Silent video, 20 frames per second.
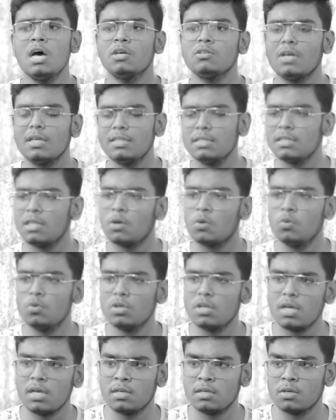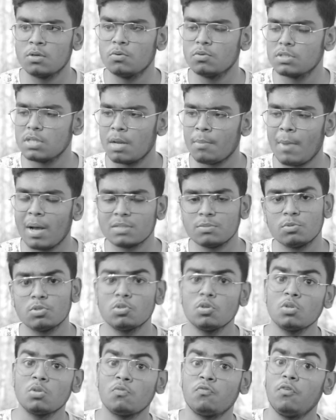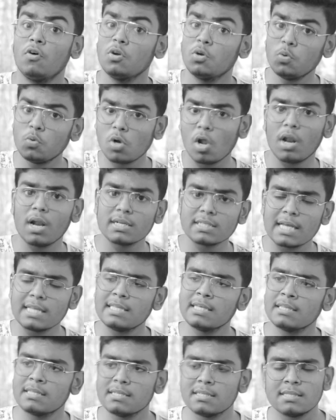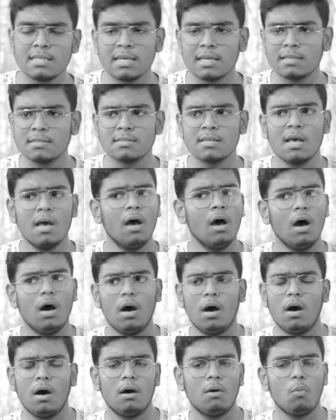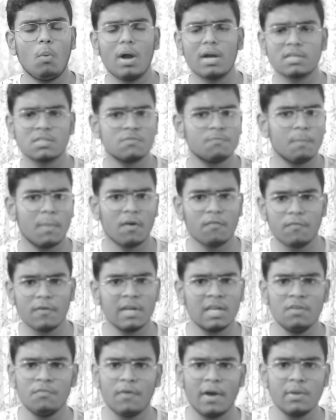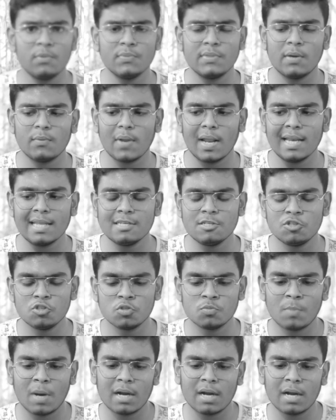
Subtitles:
So I think the goods are much more. So for $2, I think this thing works perfectly fine without any issues.